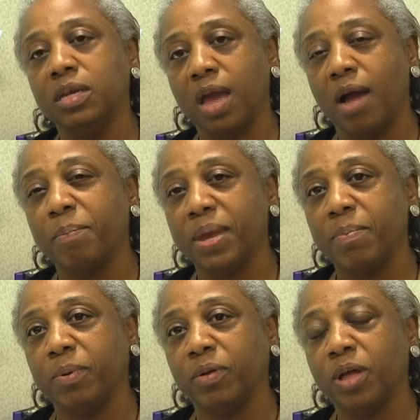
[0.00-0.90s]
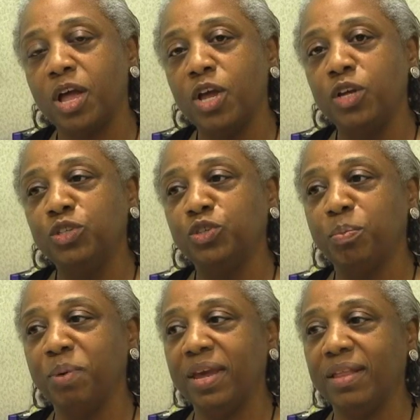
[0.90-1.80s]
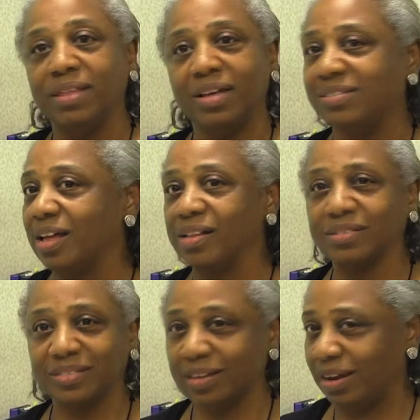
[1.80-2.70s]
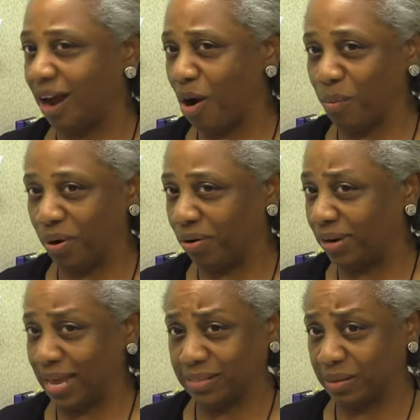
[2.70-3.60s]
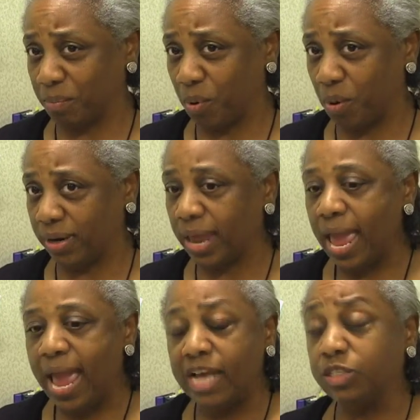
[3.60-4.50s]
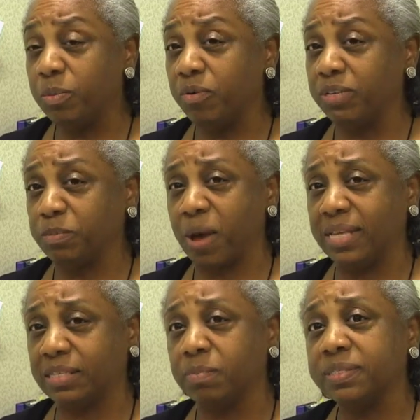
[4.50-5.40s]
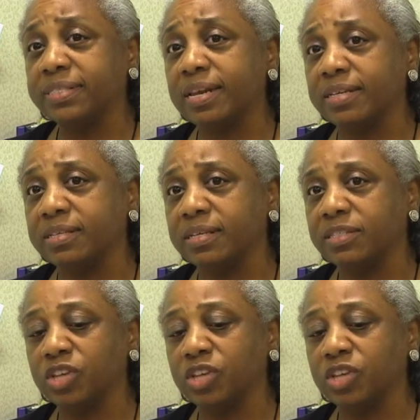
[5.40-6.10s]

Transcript: young people to be the adults in our world at some point and to be responsible citizens.